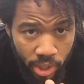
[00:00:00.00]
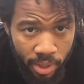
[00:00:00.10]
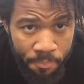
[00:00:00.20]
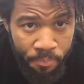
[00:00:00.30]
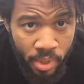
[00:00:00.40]
at
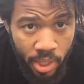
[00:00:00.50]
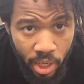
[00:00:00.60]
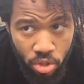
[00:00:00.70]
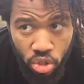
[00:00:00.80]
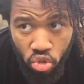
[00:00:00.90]

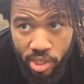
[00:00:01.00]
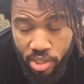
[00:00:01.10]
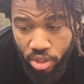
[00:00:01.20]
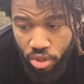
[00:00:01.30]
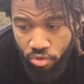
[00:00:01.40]
how to
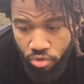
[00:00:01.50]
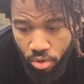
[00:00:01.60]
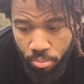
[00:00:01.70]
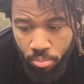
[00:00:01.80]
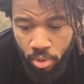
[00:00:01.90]
transition
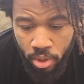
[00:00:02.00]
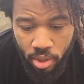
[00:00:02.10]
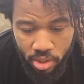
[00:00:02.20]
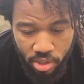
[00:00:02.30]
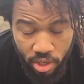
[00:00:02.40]
from
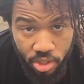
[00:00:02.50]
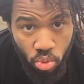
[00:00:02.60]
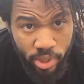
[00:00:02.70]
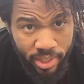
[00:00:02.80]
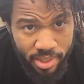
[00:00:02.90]
a side
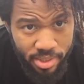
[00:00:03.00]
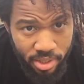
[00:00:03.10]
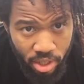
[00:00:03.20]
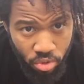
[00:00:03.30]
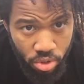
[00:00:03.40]
swing into
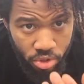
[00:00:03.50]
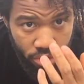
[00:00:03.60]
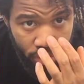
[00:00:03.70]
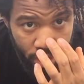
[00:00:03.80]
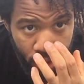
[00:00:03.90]
that
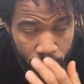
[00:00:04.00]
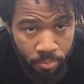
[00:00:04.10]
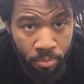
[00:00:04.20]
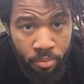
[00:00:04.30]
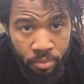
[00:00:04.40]
crossover now.
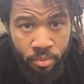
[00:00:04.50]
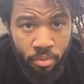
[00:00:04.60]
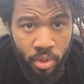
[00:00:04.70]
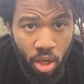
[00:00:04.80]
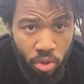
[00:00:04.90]

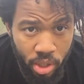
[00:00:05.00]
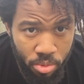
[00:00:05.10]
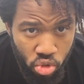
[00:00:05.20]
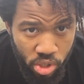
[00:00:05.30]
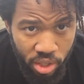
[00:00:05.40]
I'll
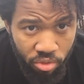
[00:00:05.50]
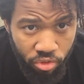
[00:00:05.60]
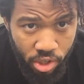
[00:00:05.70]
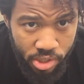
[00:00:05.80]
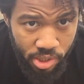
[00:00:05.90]
demonstrate it
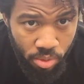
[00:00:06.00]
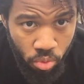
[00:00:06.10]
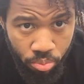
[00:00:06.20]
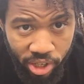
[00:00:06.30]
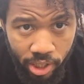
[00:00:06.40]
first and then
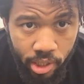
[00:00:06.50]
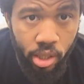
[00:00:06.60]
we'll break it